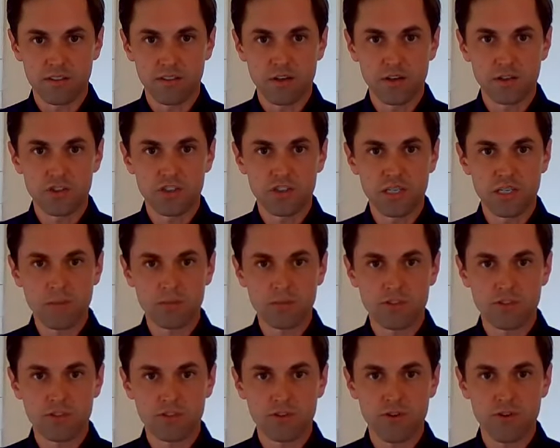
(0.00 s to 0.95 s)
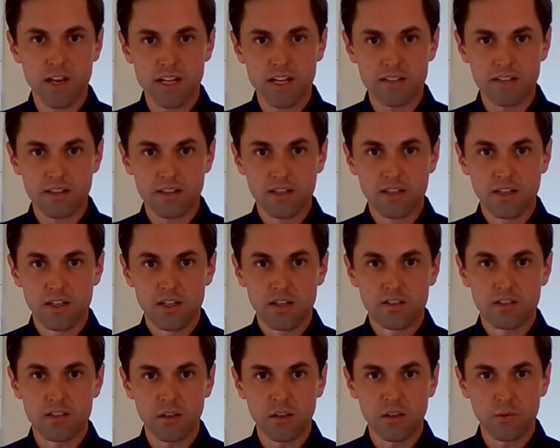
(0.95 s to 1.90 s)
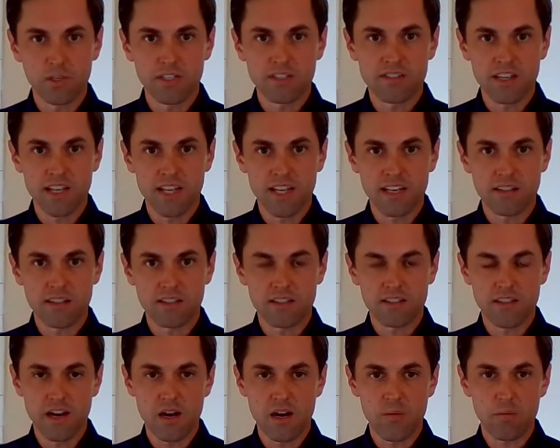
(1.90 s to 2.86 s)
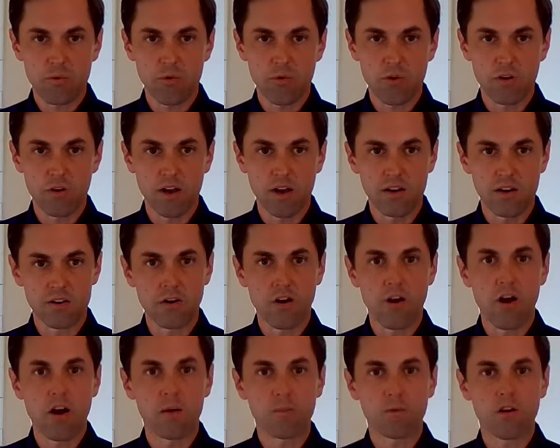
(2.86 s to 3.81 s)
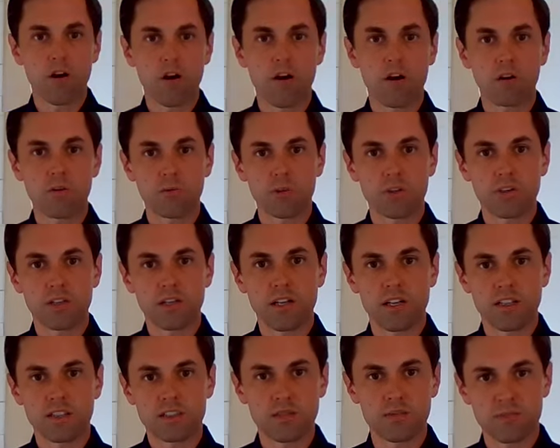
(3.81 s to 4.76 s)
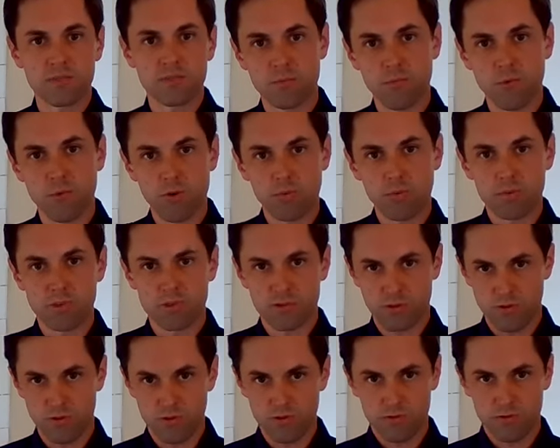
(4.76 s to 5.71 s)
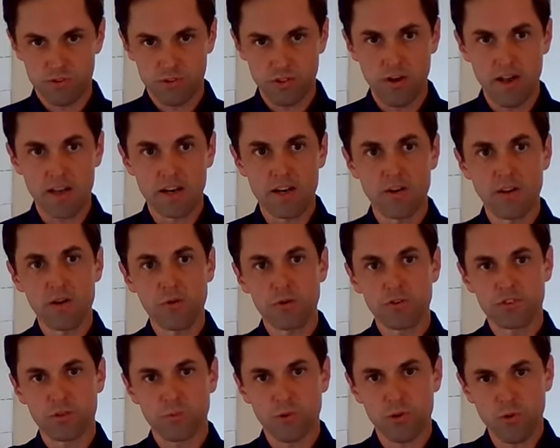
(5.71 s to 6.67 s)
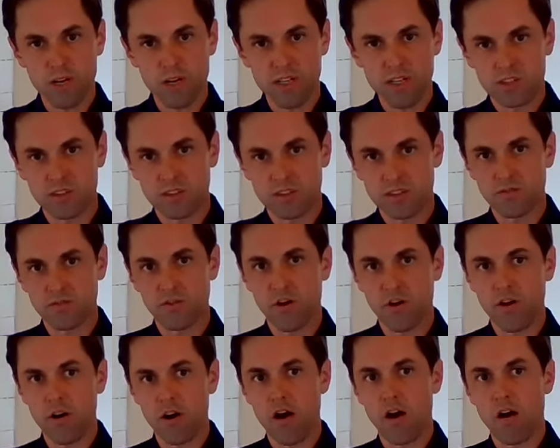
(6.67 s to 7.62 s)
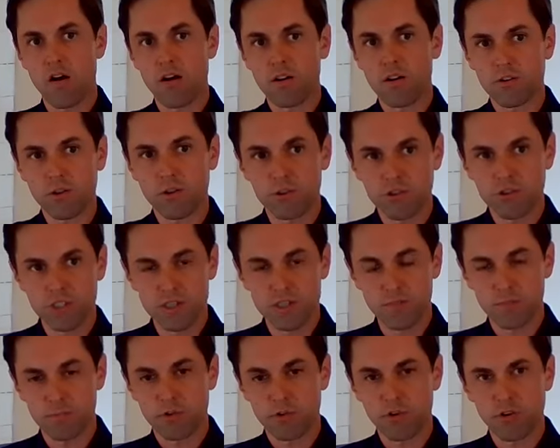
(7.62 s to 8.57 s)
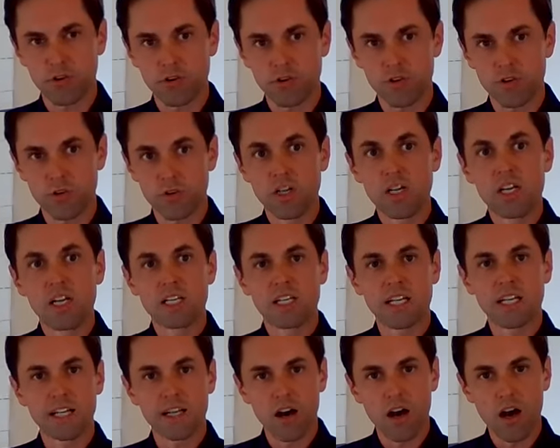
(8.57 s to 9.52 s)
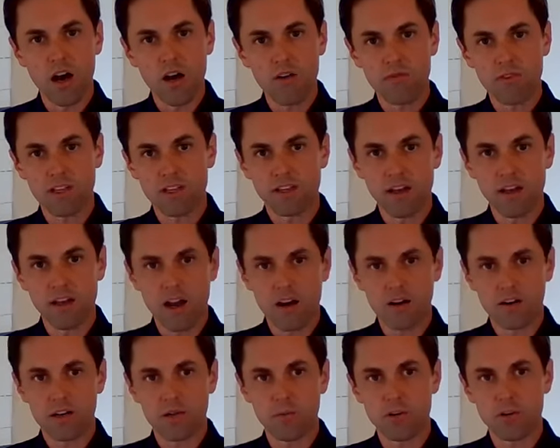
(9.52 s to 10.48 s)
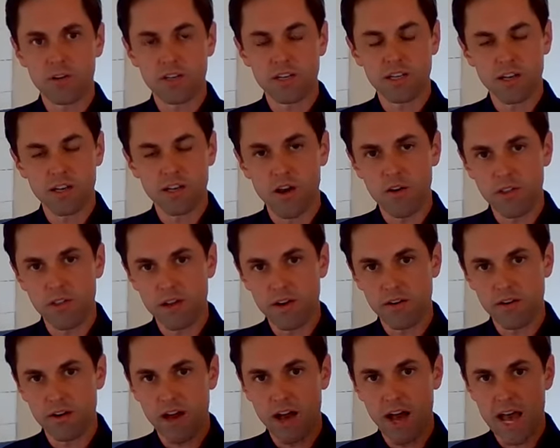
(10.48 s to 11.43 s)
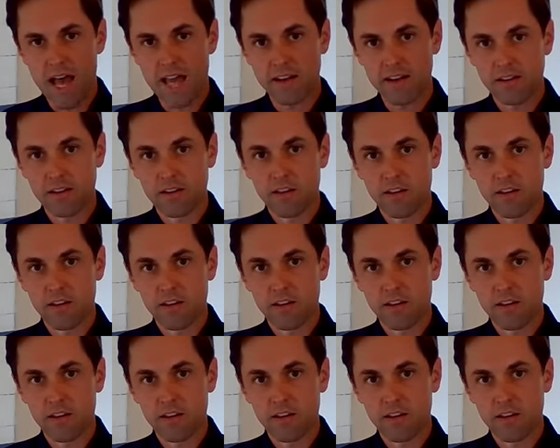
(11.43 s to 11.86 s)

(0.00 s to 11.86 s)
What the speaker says: They're shipped straight to Louisiana to the airport under armed guard with Customs and Border Patrol. So I know there were some questions of our cruise ship crew getting off into our community. No, they are not.